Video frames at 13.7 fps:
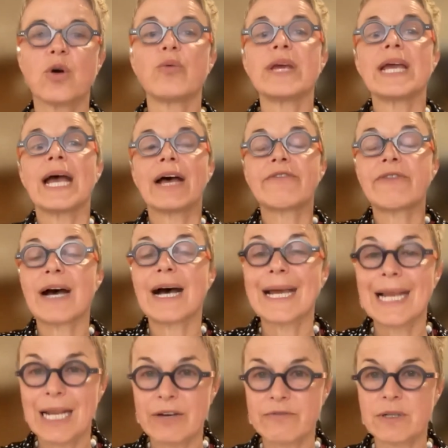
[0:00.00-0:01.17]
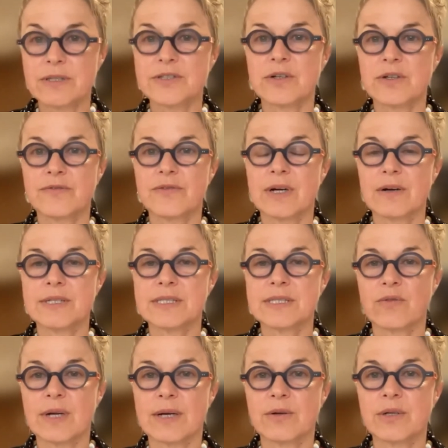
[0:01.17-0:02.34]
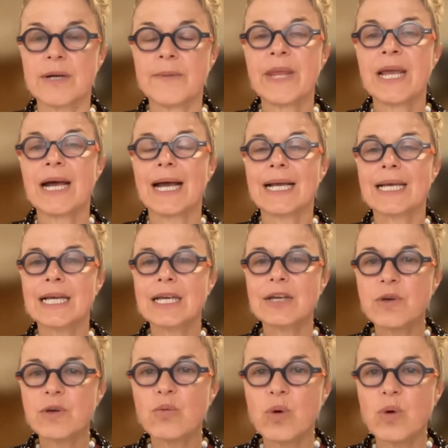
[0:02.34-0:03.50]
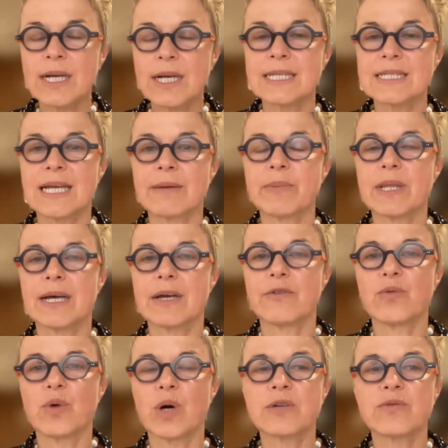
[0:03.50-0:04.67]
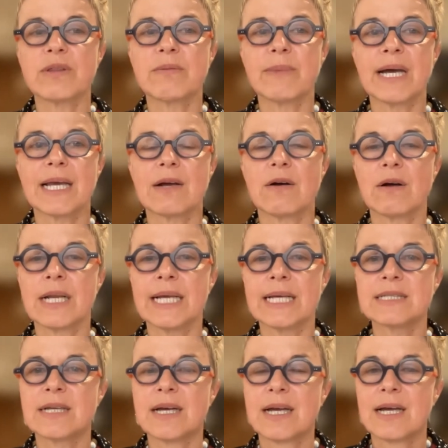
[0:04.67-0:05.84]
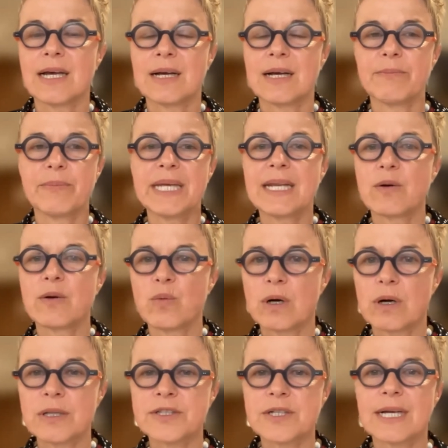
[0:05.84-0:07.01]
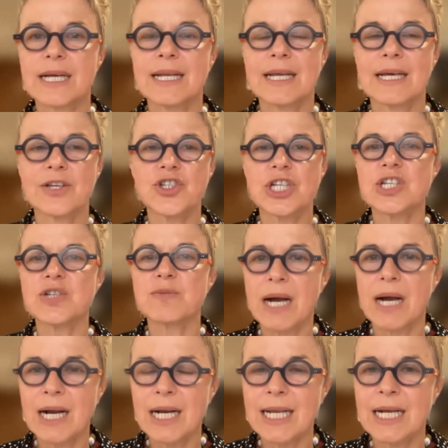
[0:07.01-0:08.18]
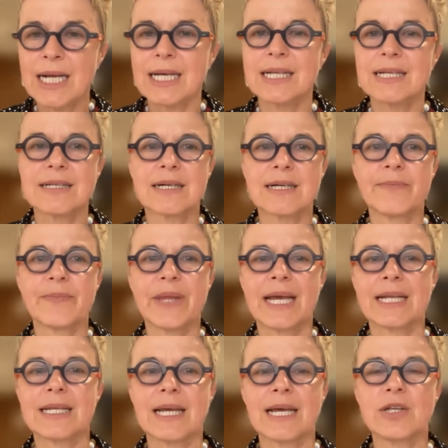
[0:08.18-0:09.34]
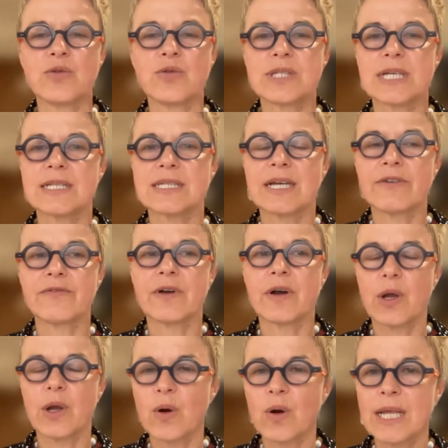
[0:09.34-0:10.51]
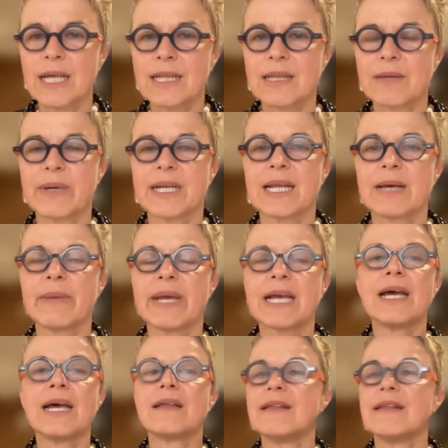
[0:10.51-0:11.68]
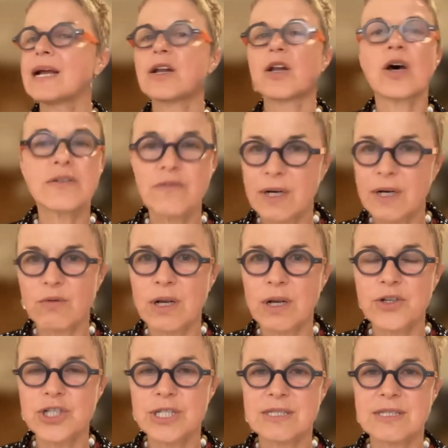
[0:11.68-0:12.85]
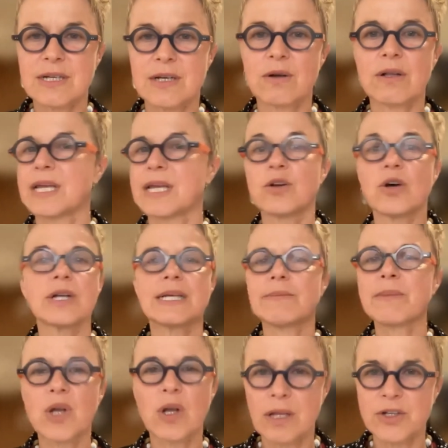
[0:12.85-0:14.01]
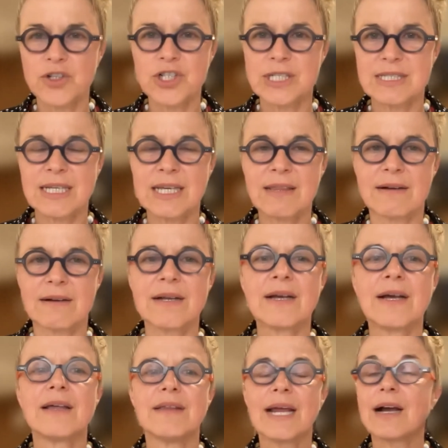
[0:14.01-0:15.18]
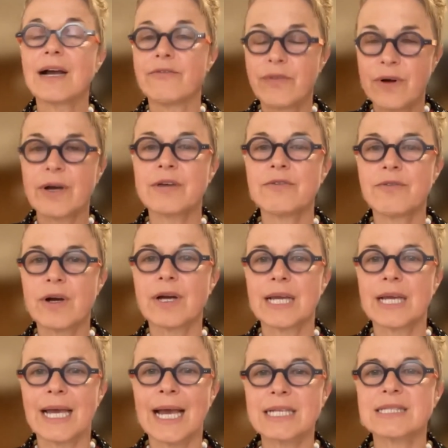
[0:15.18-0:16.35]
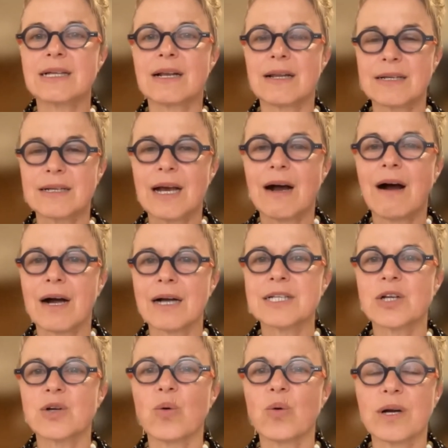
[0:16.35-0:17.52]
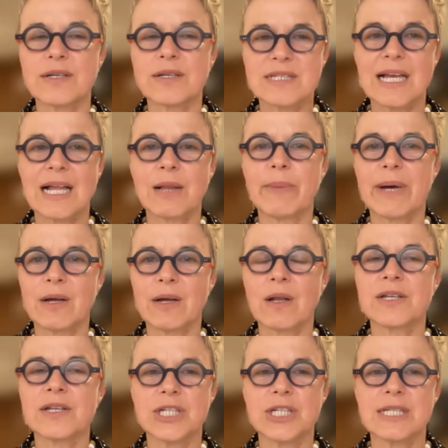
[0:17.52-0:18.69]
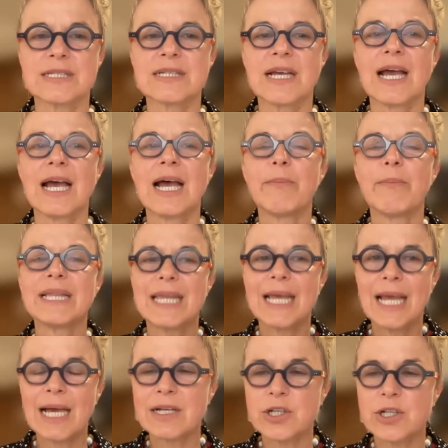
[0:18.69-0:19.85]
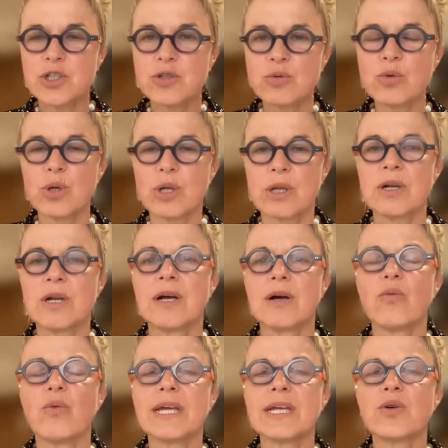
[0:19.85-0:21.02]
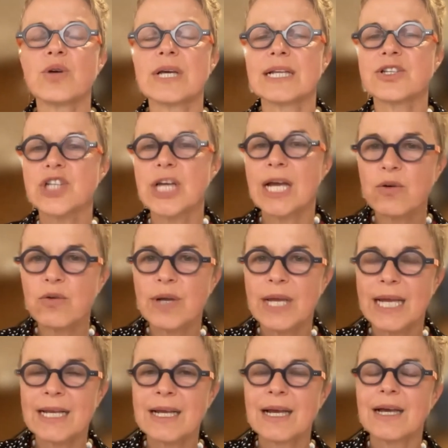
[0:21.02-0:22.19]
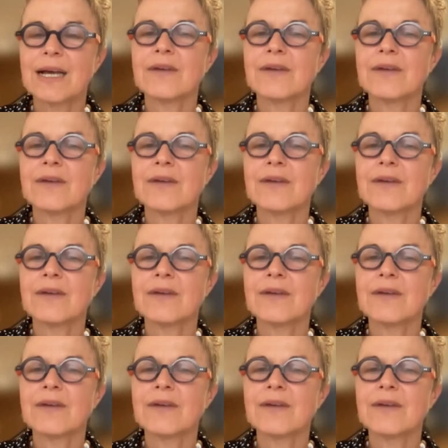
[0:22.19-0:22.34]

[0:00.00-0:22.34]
or we have high levels of virus around. I can give you one example. I have worked with my colleagues, Peter Walter and Ashish Manklik at UCSF very early in the pandemic. They are not virologists at all. They are not immunologists either. They are very, very excellent hardcore cell biologists. But they had a tool where you could generate